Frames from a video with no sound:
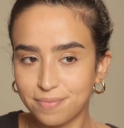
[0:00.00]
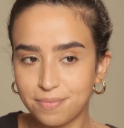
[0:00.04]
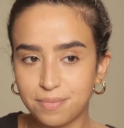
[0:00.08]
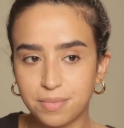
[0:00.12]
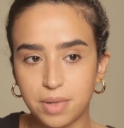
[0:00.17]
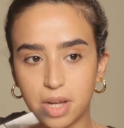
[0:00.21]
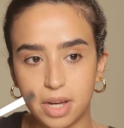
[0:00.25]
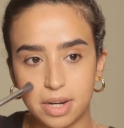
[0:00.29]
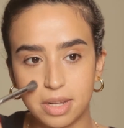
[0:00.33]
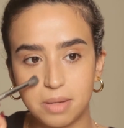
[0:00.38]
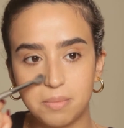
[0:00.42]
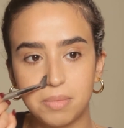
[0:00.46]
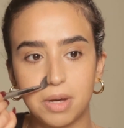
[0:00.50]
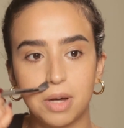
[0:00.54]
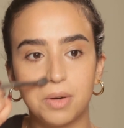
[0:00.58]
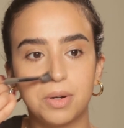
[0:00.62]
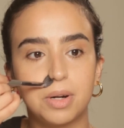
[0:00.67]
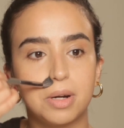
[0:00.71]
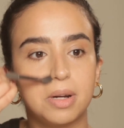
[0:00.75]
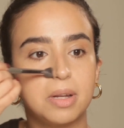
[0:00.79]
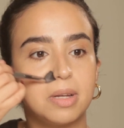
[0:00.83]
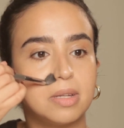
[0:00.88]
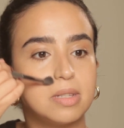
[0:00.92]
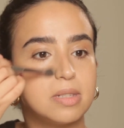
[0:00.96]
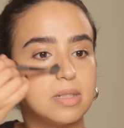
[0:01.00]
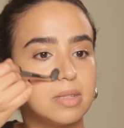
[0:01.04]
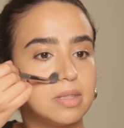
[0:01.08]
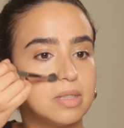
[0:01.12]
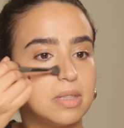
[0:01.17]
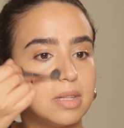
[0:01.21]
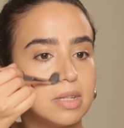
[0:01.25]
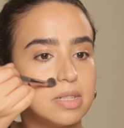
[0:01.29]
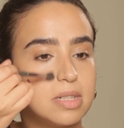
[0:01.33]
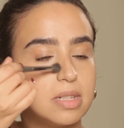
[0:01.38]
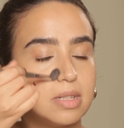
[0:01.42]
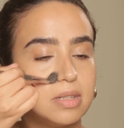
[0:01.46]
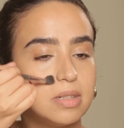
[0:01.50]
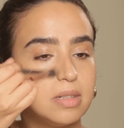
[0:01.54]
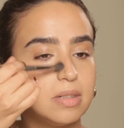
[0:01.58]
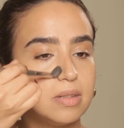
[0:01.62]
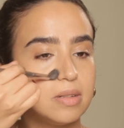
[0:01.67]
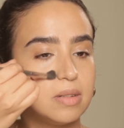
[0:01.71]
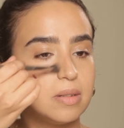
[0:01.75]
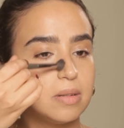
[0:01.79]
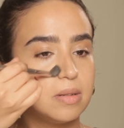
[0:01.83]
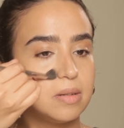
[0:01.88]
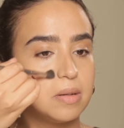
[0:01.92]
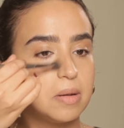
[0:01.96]
blotting powder because
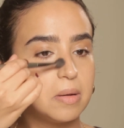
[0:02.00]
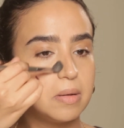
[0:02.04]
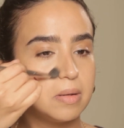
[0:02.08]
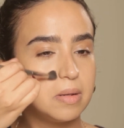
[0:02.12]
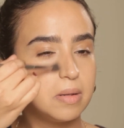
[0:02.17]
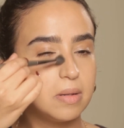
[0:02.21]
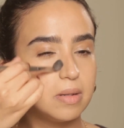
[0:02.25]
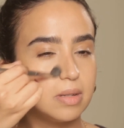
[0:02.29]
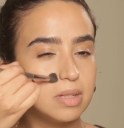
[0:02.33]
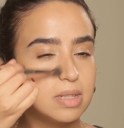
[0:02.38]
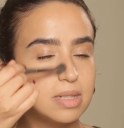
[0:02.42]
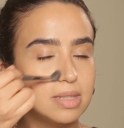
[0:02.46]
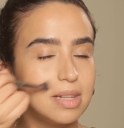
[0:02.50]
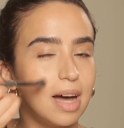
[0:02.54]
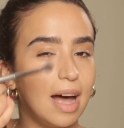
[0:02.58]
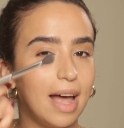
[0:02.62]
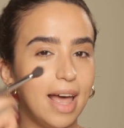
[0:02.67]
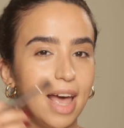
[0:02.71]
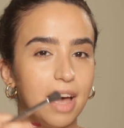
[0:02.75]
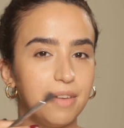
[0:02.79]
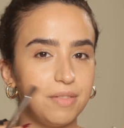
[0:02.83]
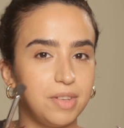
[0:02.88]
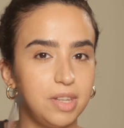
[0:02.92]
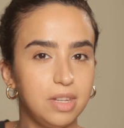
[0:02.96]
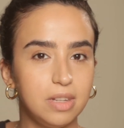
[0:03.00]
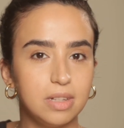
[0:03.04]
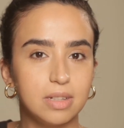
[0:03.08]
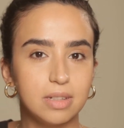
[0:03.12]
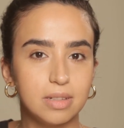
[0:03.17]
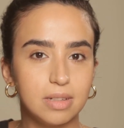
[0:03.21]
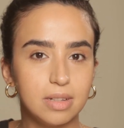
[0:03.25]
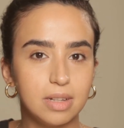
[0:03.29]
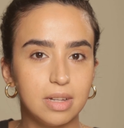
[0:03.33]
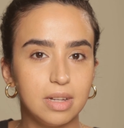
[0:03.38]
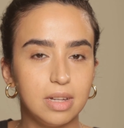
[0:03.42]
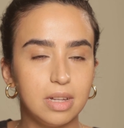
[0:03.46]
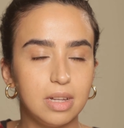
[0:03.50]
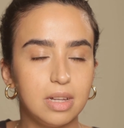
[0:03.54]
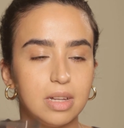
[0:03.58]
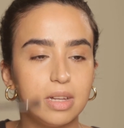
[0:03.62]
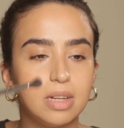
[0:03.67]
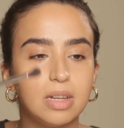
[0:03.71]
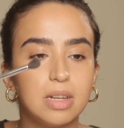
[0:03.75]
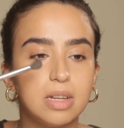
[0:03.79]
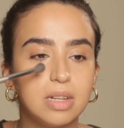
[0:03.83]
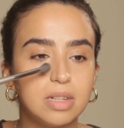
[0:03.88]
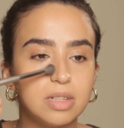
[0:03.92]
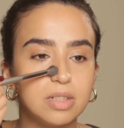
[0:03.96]
it's not heavy.
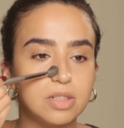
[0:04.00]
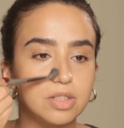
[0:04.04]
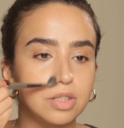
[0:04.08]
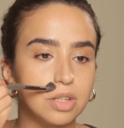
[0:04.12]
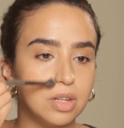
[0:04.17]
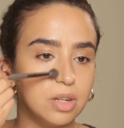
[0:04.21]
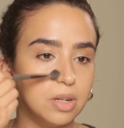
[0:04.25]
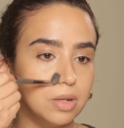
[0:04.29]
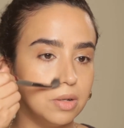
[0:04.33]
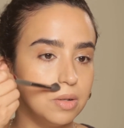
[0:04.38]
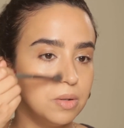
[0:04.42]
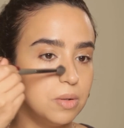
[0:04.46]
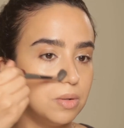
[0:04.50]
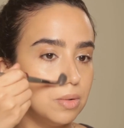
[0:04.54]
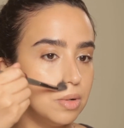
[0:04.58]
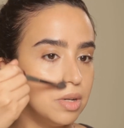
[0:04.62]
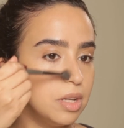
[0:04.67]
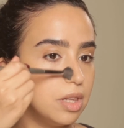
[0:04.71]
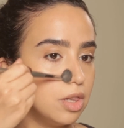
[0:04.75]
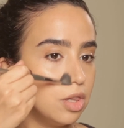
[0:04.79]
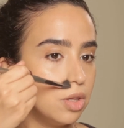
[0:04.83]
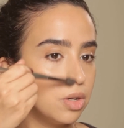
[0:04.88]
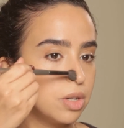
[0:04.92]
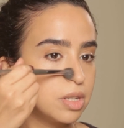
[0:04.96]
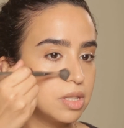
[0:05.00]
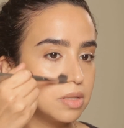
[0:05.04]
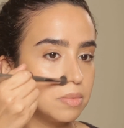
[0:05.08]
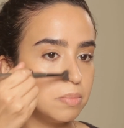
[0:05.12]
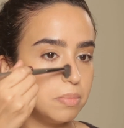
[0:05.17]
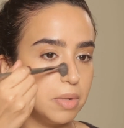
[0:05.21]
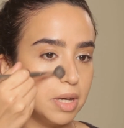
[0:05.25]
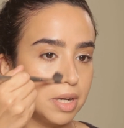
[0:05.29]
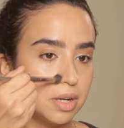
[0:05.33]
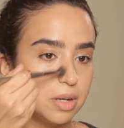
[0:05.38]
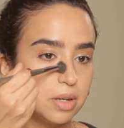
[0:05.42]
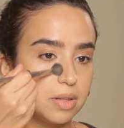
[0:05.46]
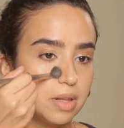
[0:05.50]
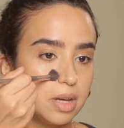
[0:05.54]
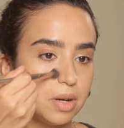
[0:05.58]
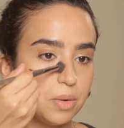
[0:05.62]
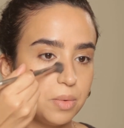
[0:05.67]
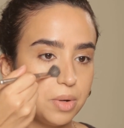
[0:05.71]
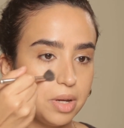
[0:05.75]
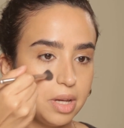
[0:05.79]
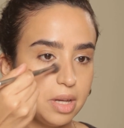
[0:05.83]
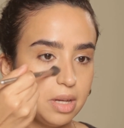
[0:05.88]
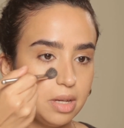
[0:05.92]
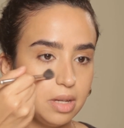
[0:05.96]
So it looks better that
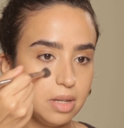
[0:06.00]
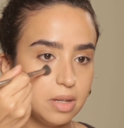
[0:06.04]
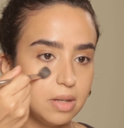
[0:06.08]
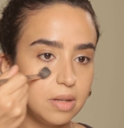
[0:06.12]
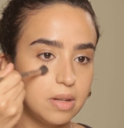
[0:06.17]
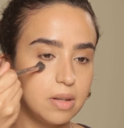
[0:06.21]
way.